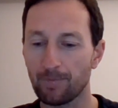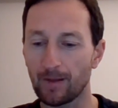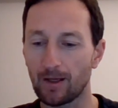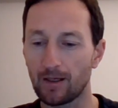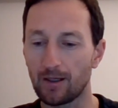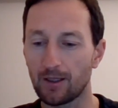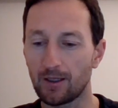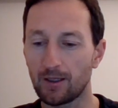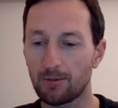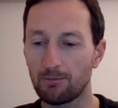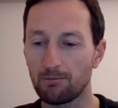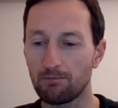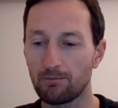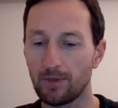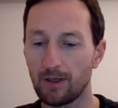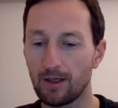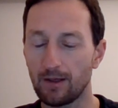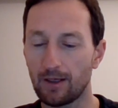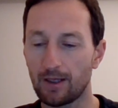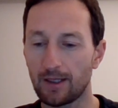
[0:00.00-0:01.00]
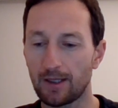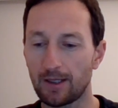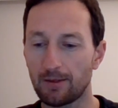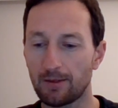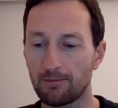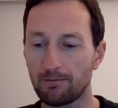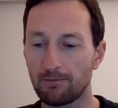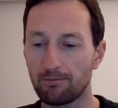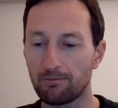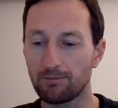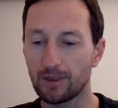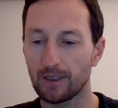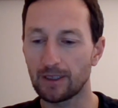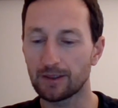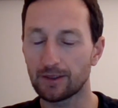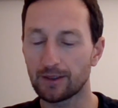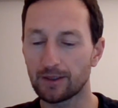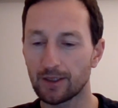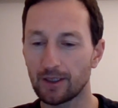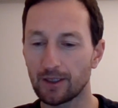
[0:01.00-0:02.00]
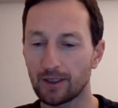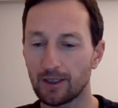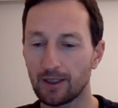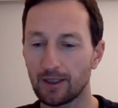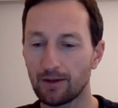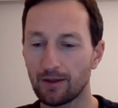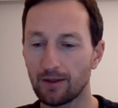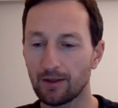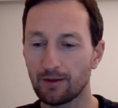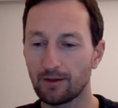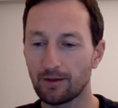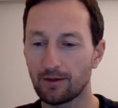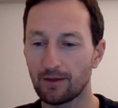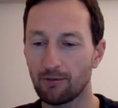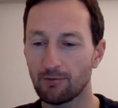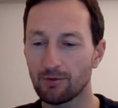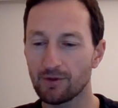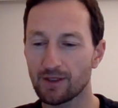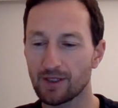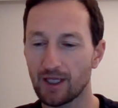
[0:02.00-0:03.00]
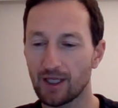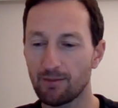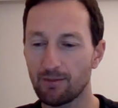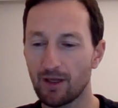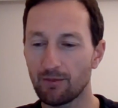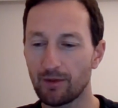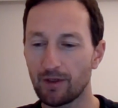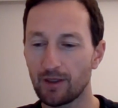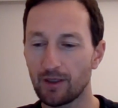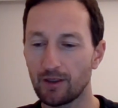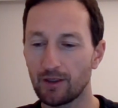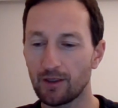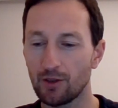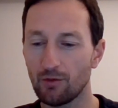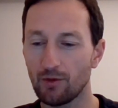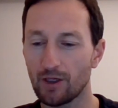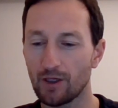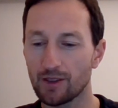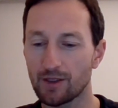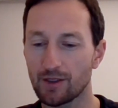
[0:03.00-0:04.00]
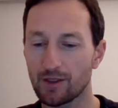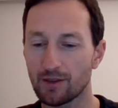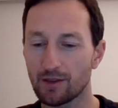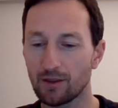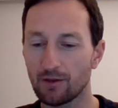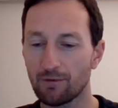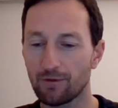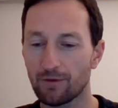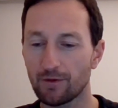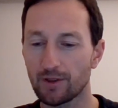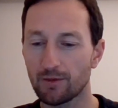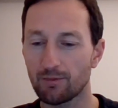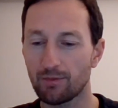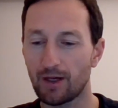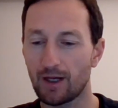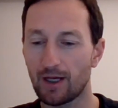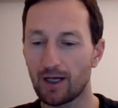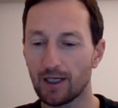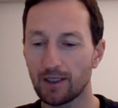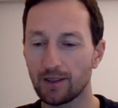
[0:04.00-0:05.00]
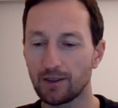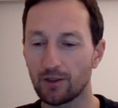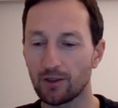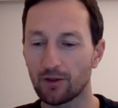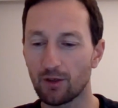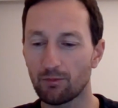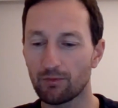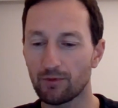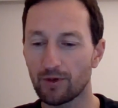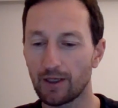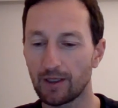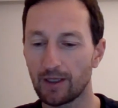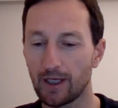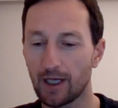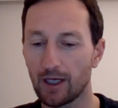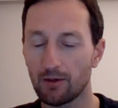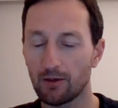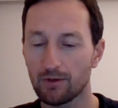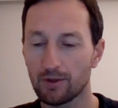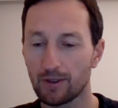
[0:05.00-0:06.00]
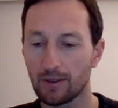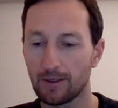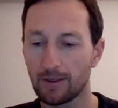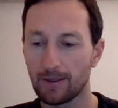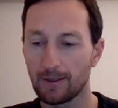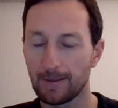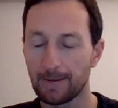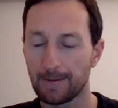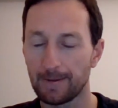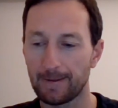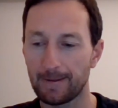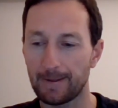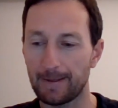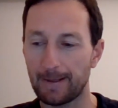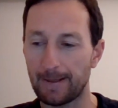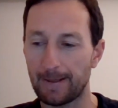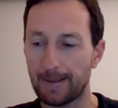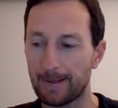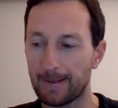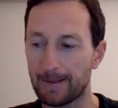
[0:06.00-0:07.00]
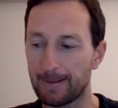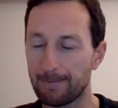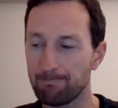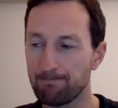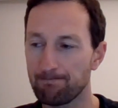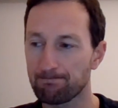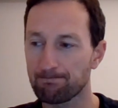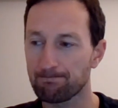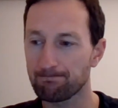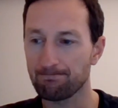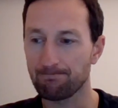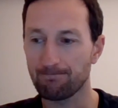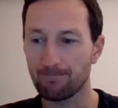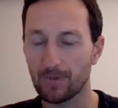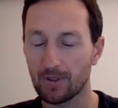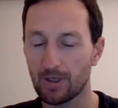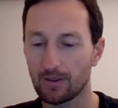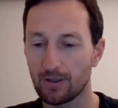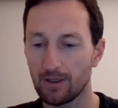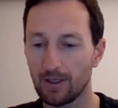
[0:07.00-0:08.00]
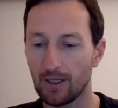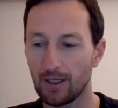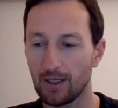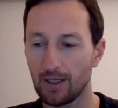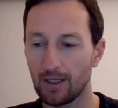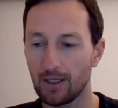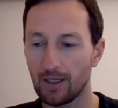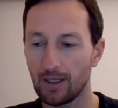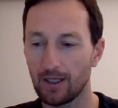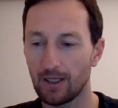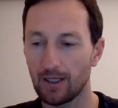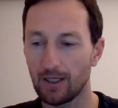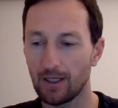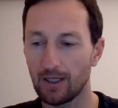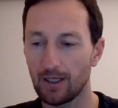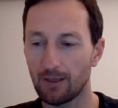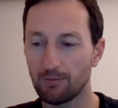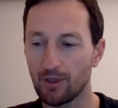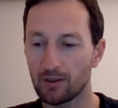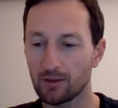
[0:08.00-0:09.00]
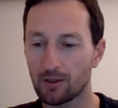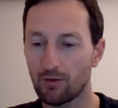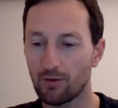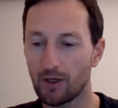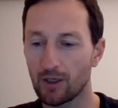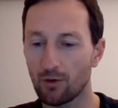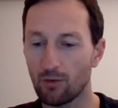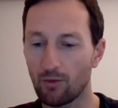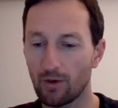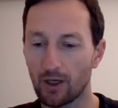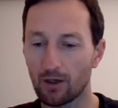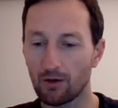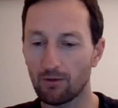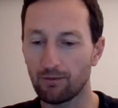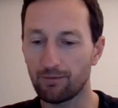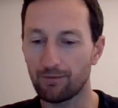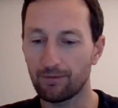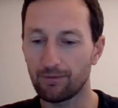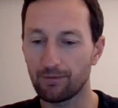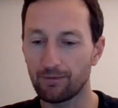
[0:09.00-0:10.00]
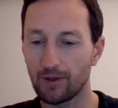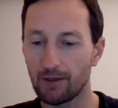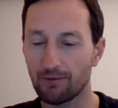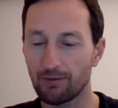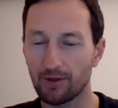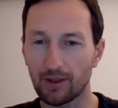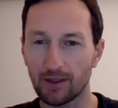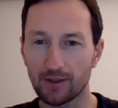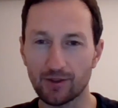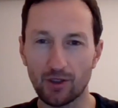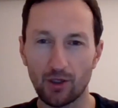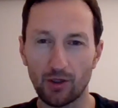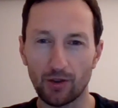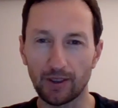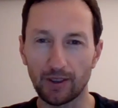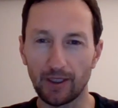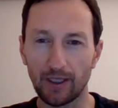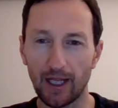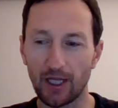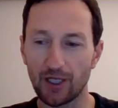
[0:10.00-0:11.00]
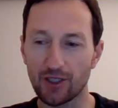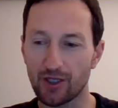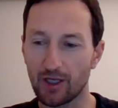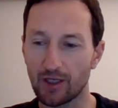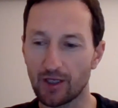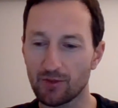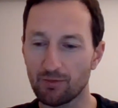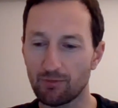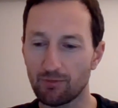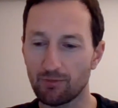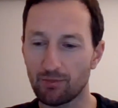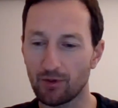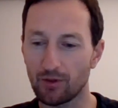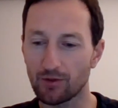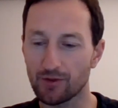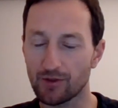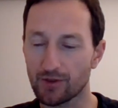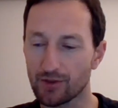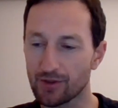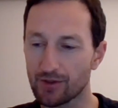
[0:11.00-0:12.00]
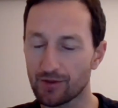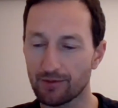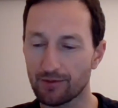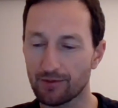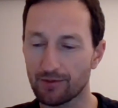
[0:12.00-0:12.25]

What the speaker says: But I think I would say maybe US is a little further behind Europe right now. And I'm not quite aware of everything that's going on in Asia. I suppose there's